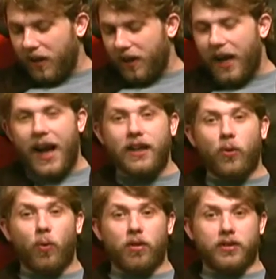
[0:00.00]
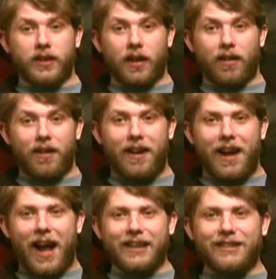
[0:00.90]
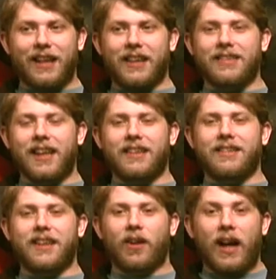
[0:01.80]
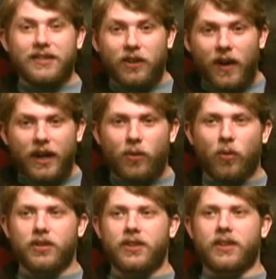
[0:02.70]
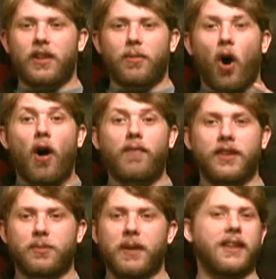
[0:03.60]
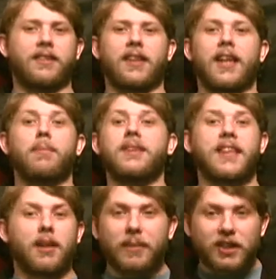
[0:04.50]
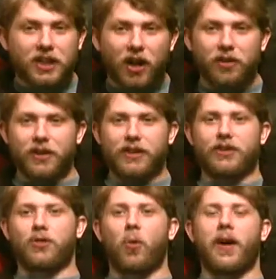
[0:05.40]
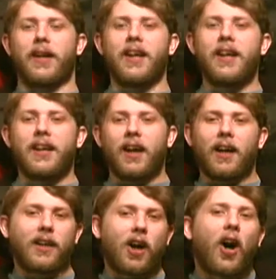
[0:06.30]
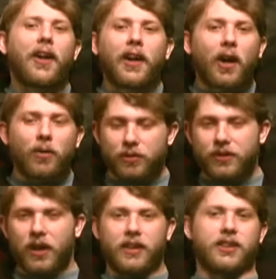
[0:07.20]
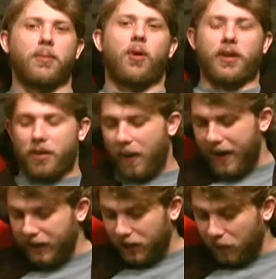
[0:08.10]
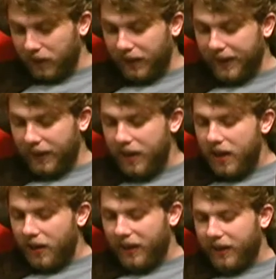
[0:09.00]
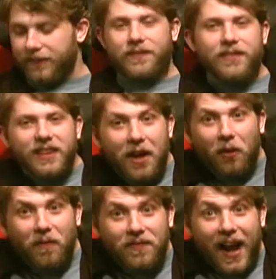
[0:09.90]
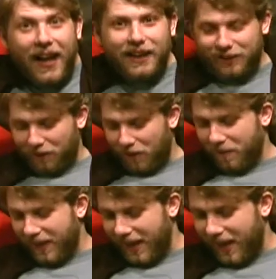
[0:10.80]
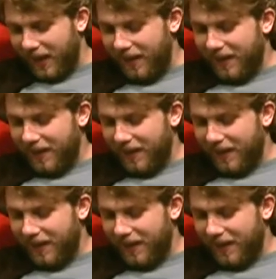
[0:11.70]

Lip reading: headquarters there as their headquarters, their office, because the embassy had been shelled and destroyed. Conoco's Somalian manager would get a letter of thanks from the